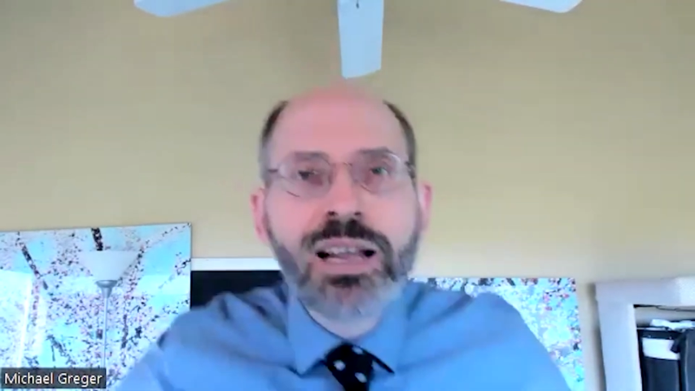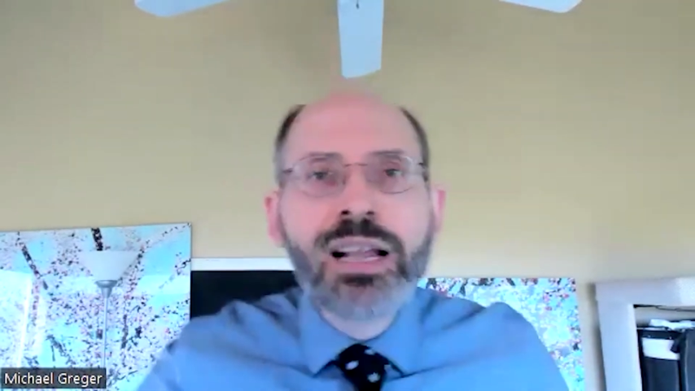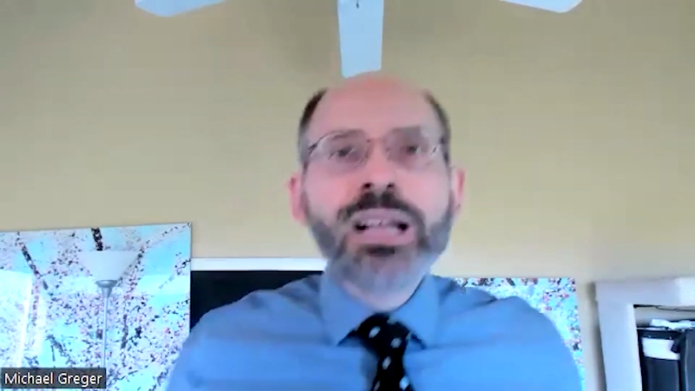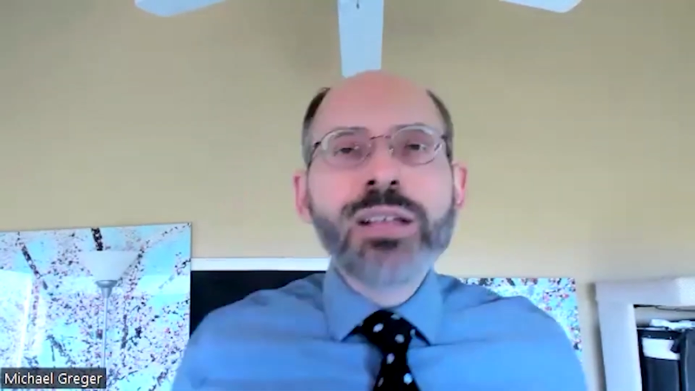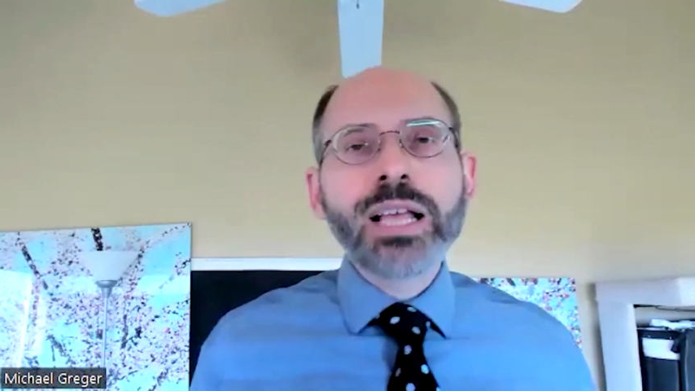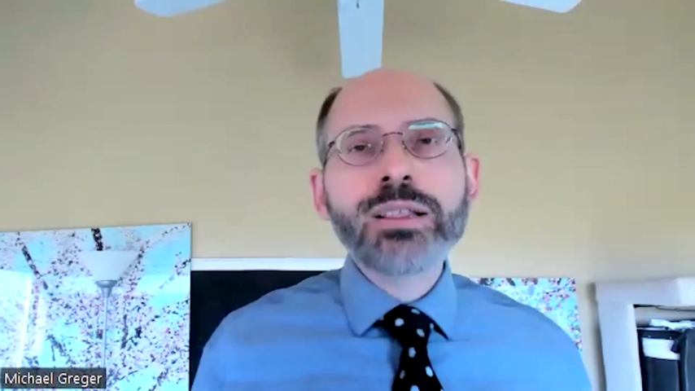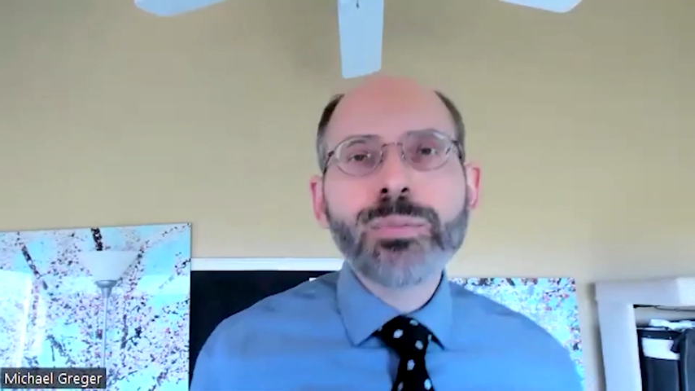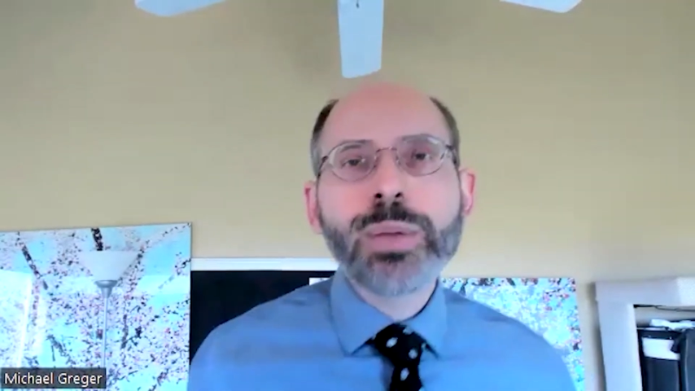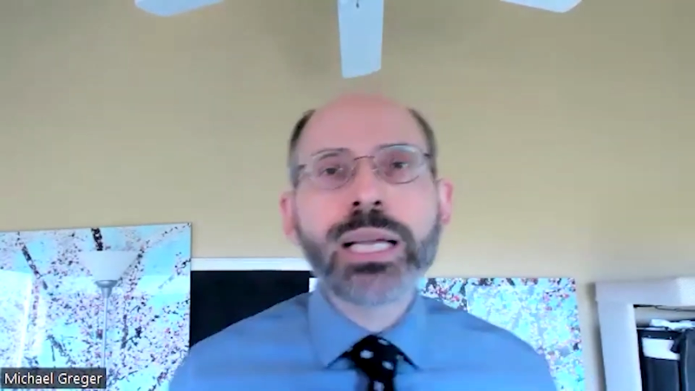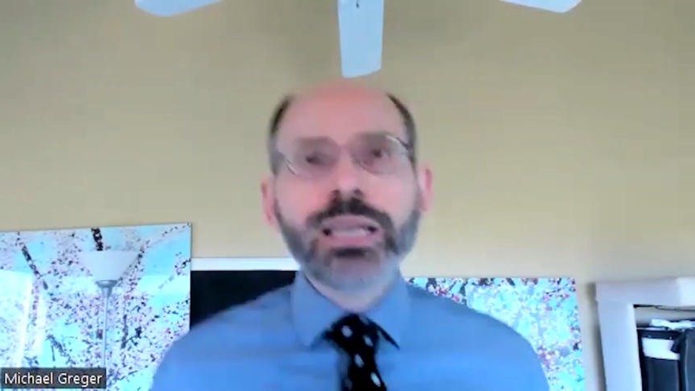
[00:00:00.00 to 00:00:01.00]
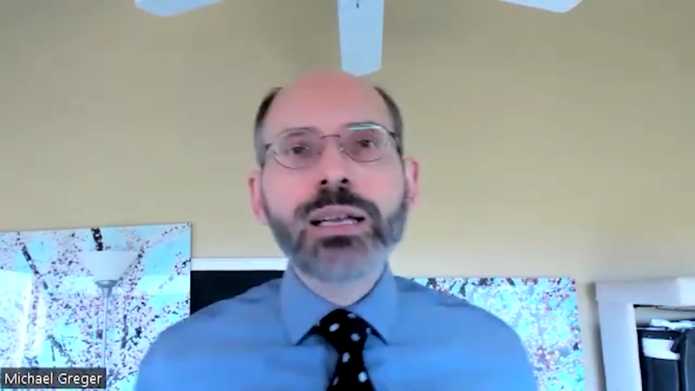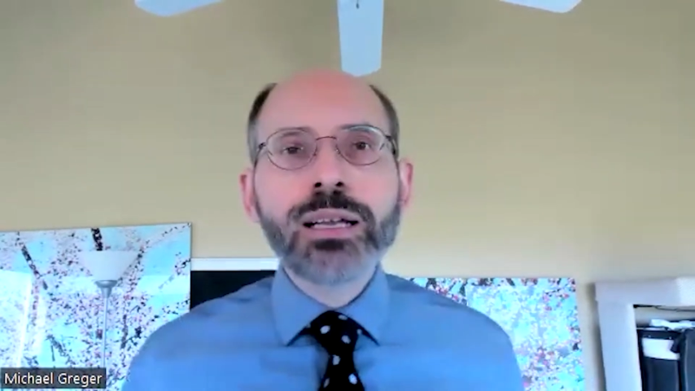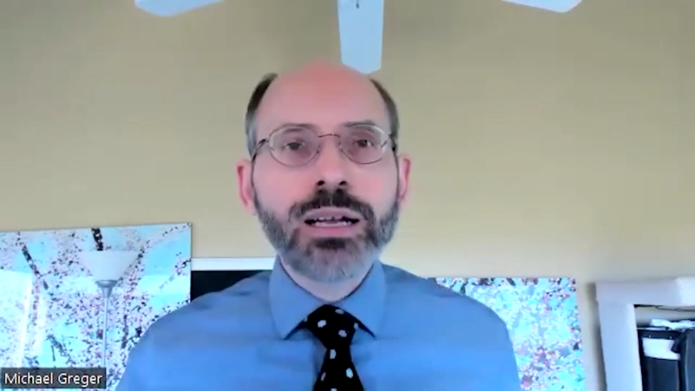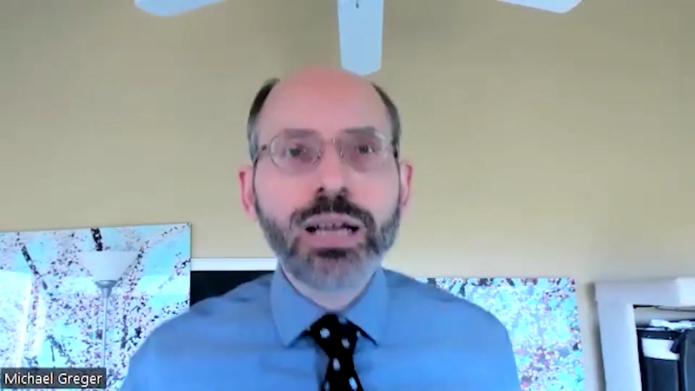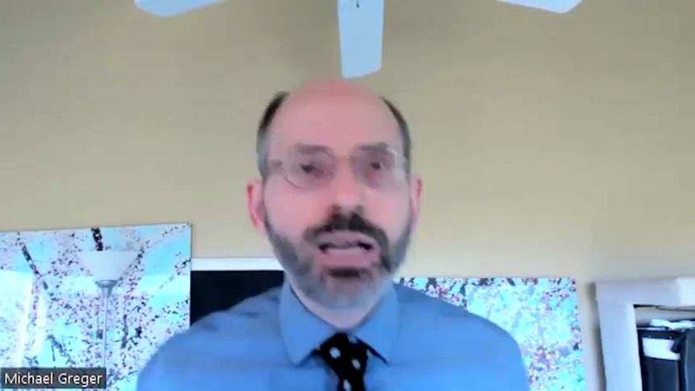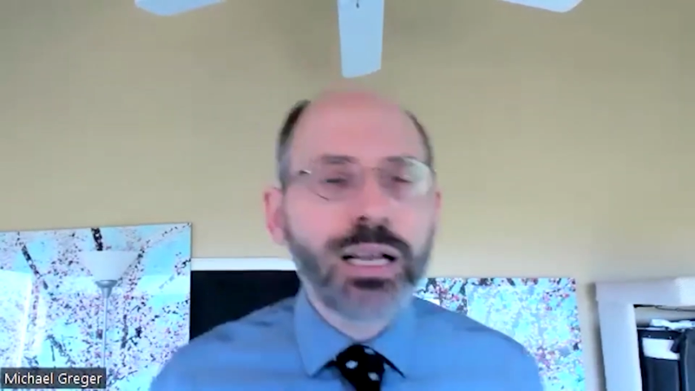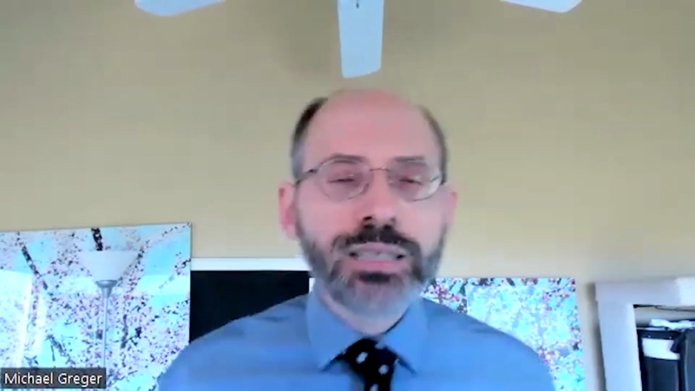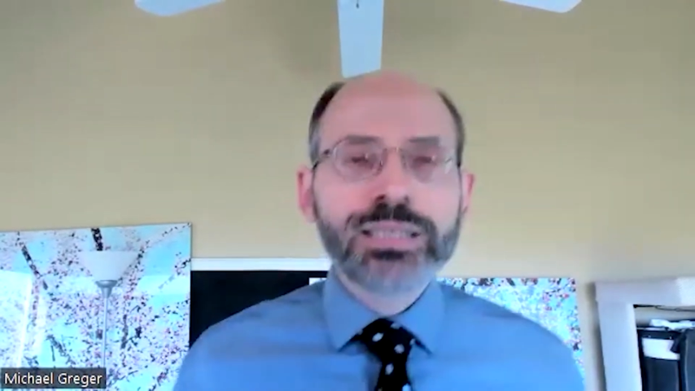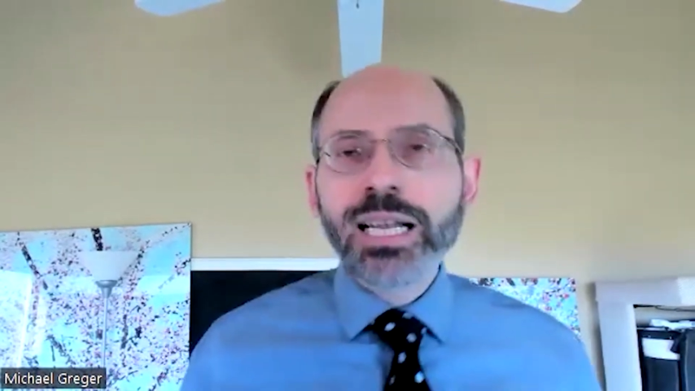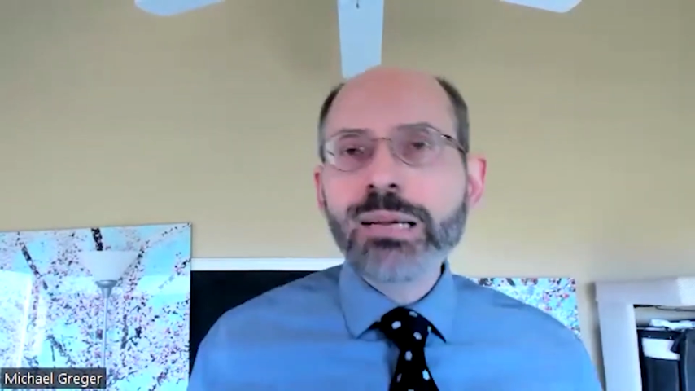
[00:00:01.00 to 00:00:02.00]
that they're making a
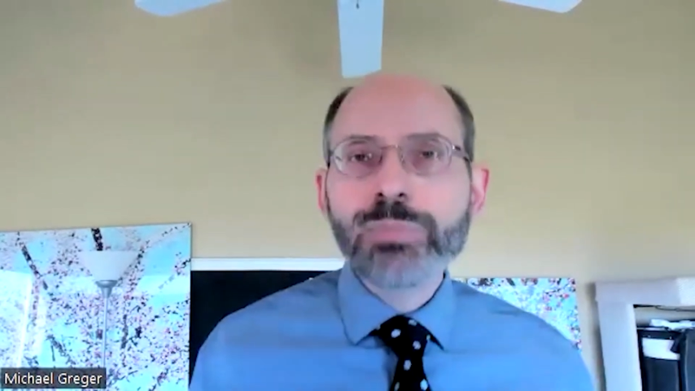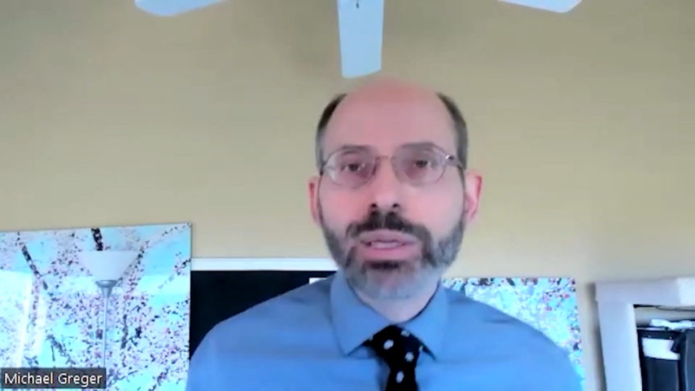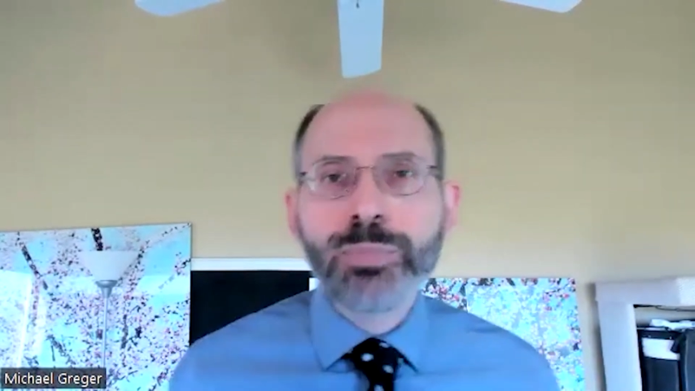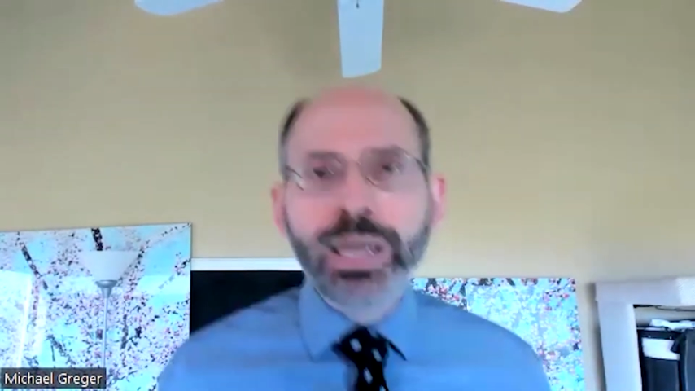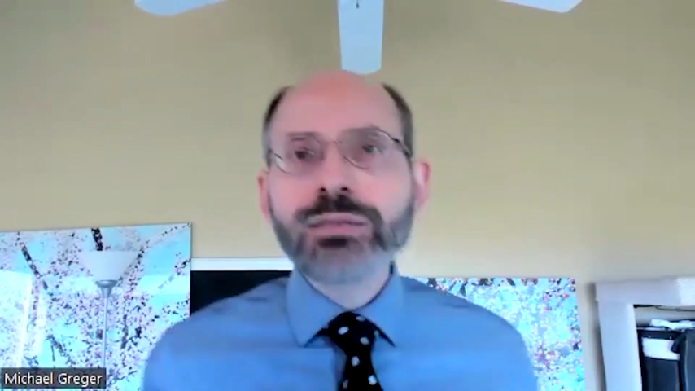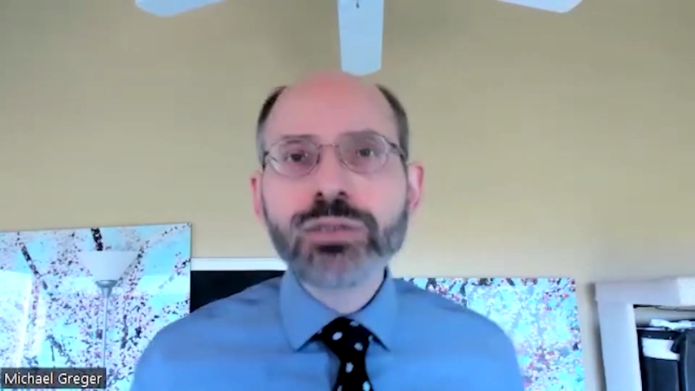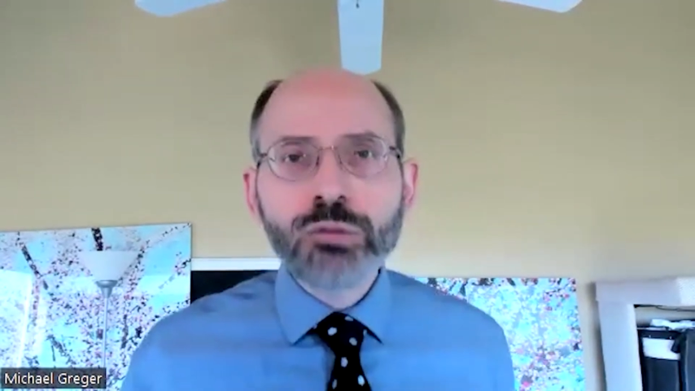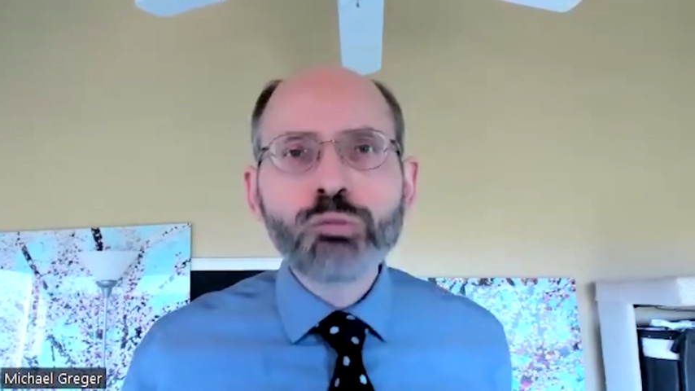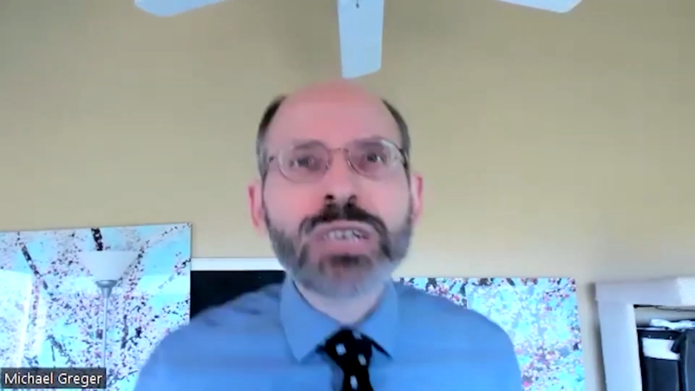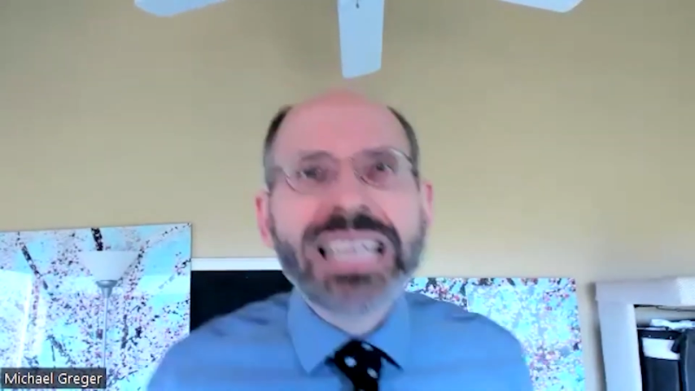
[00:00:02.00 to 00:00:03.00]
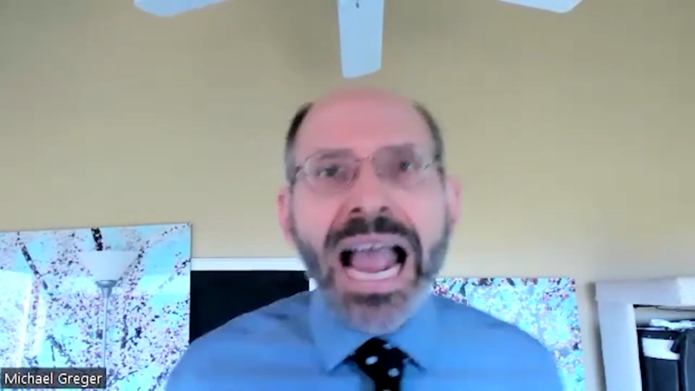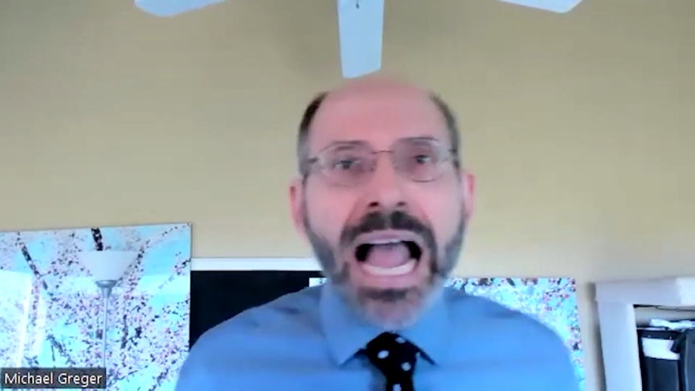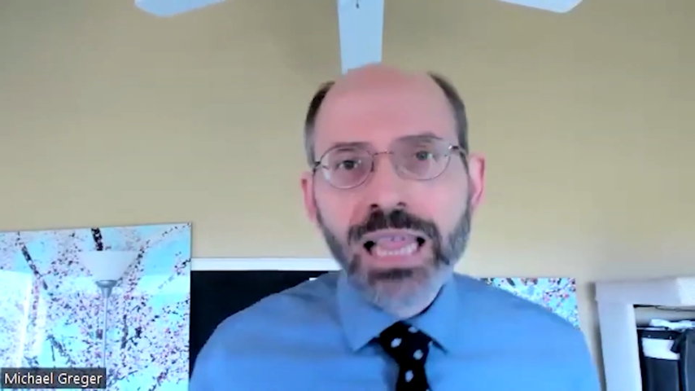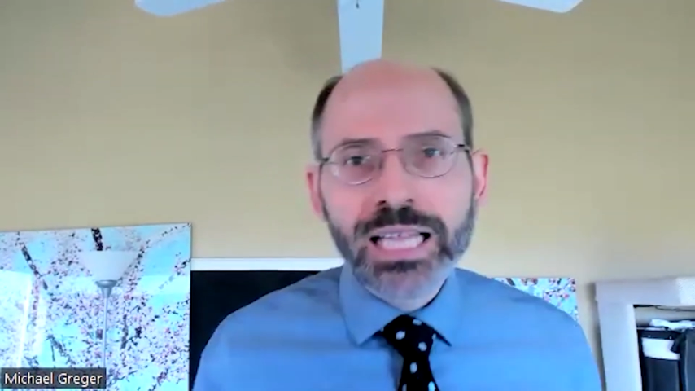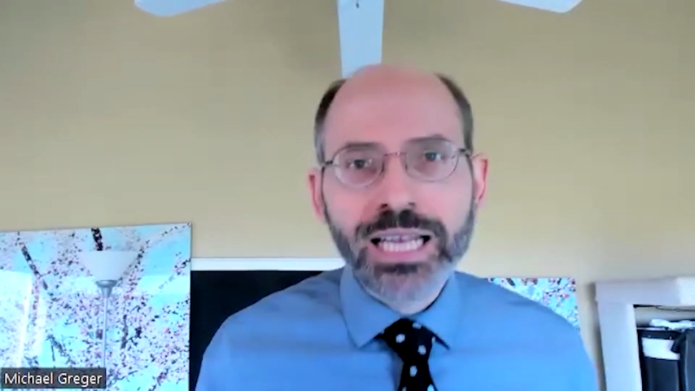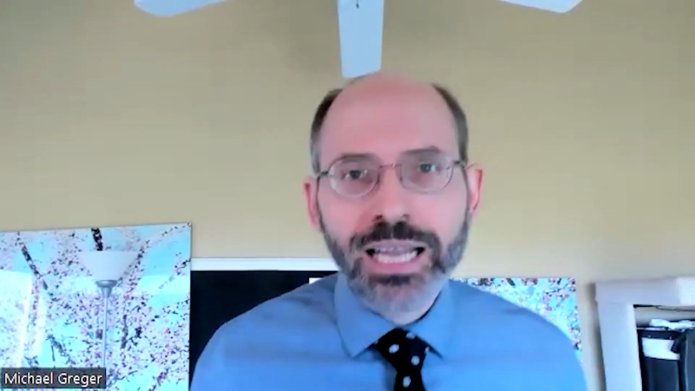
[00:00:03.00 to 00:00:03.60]
statement based on reality.